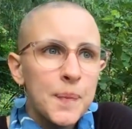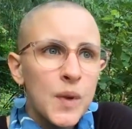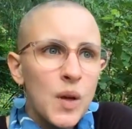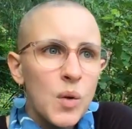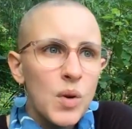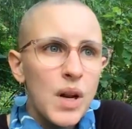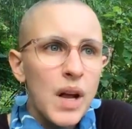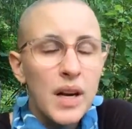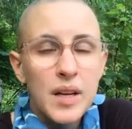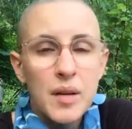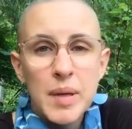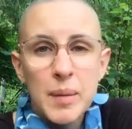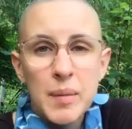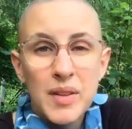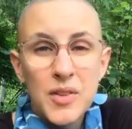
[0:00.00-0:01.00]
we're not going to be
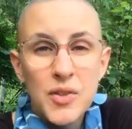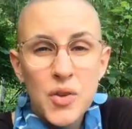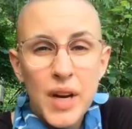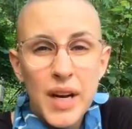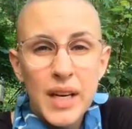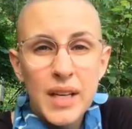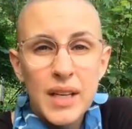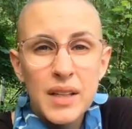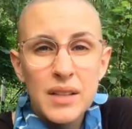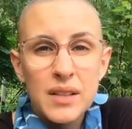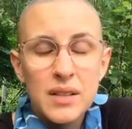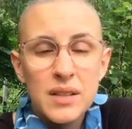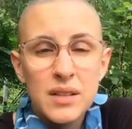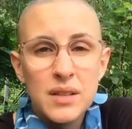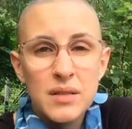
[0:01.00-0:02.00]
able to train
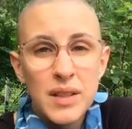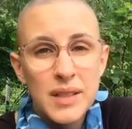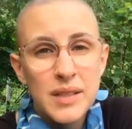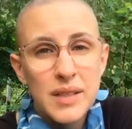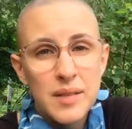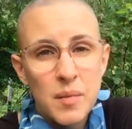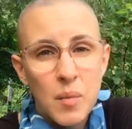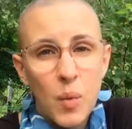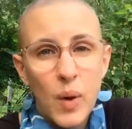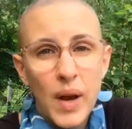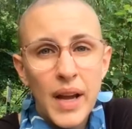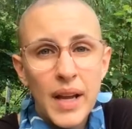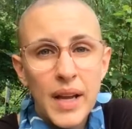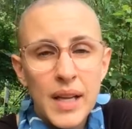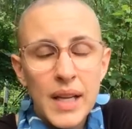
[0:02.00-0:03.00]
racism
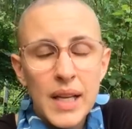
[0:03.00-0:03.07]
away,